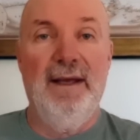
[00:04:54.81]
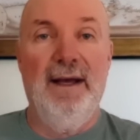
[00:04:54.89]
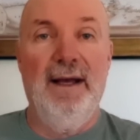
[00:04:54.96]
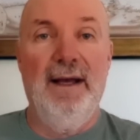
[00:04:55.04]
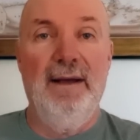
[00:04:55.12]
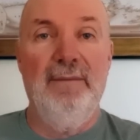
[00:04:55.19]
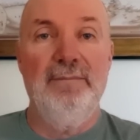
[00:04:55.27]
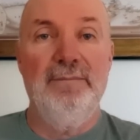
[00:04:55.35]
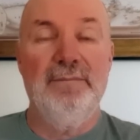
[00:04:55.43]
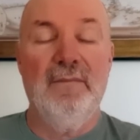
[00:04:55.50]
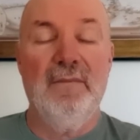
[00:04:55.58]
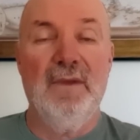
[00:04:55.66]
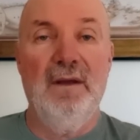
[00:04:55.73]
um,
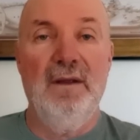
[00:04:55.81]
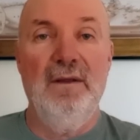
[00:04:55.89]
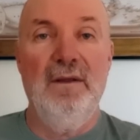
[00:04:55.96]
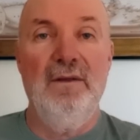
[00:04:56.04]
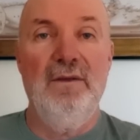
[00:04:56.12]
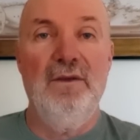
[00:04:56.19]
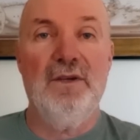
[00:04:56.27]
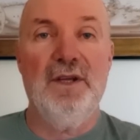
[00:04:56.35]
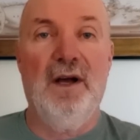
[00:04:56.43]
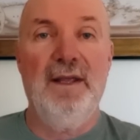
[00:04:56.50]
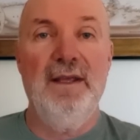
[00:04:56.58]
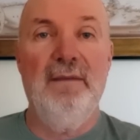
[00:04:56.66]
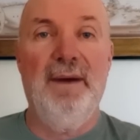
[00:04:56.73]
you're
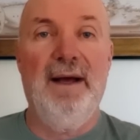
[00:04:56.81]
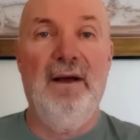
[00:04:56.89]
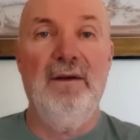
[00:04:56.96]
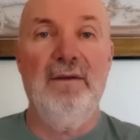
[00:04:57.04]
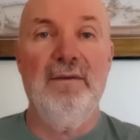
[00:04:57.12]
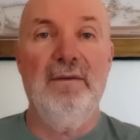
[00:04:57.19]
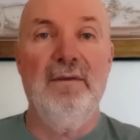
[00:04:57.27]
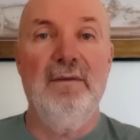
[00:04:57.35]
talking about